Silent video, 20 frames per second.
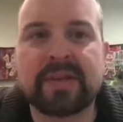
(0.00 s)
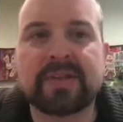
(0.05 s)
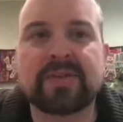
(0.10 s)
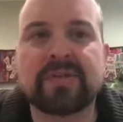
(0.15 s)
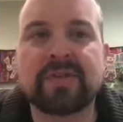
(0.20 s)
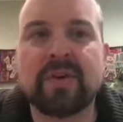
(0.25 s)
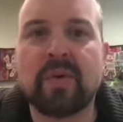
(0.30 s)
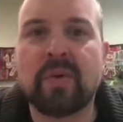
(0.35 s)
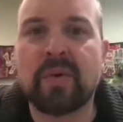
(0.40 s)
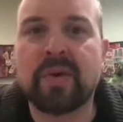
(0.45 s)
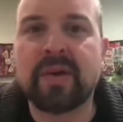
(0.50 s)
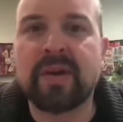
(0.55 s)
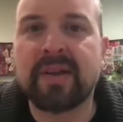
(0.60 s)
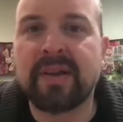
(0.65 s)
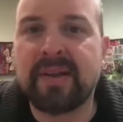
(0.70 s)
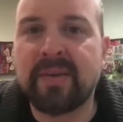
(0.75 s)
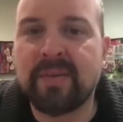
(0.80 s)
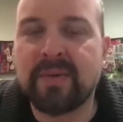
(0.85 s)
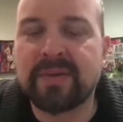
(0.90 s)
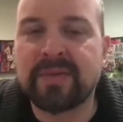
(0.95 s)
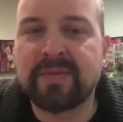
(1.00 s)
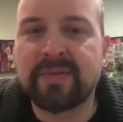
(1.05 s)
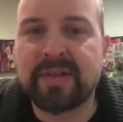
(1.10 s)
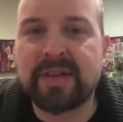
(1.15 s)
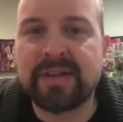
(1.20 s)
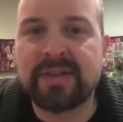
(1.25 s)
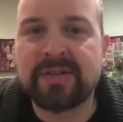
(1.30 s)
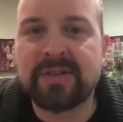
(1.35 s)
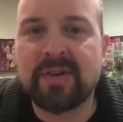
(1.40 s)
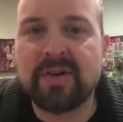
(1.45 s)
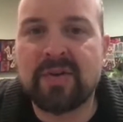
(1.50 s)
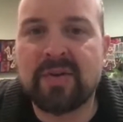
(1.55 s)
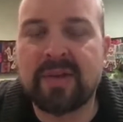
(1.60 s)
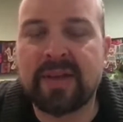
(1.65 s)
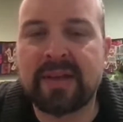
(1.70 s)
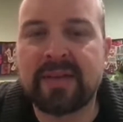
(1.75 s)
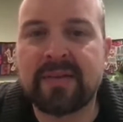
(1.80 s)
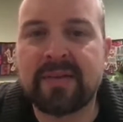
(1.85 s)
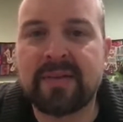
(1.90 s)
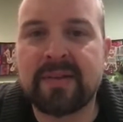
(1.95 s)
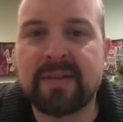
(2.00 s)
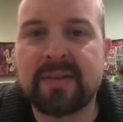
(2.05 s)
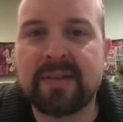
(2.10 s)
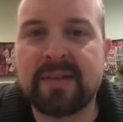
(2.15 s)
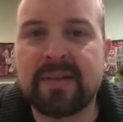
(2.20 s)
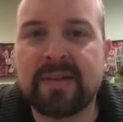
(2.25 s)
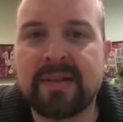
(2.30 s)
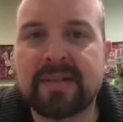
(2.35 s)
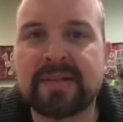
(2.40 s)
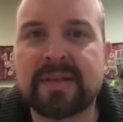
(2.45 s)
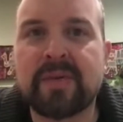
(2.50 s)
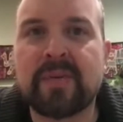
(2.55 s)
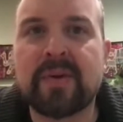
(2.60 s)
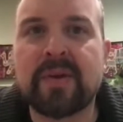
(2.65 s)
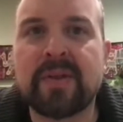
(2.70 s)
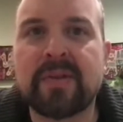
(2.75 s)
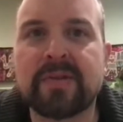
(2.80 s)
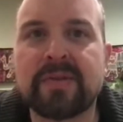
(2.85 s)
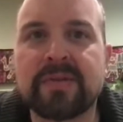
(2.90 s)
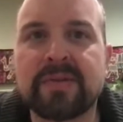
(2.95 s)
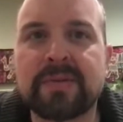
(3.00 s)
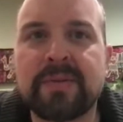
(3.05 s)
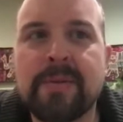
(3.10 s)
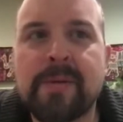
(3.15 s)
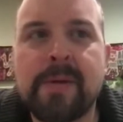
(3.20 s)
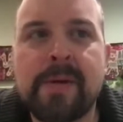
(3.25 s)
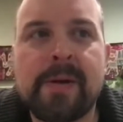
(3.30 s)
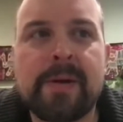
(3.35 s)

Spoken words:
so good he was for that show. Like it's like one of those